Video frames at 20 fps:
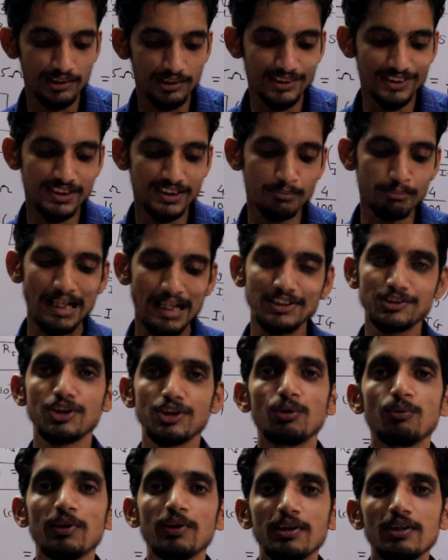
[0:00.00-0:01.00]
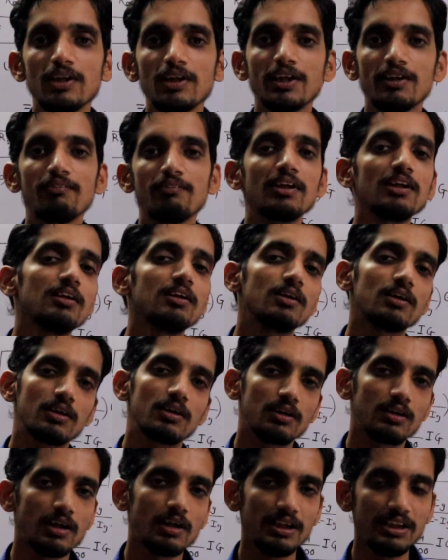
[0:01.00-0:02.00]
this is matching with the given
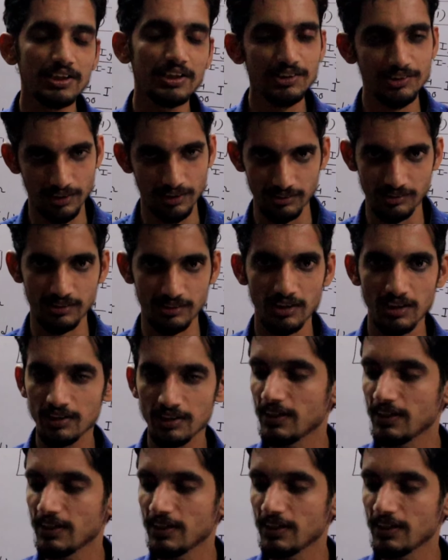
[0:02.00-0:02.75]
conditions.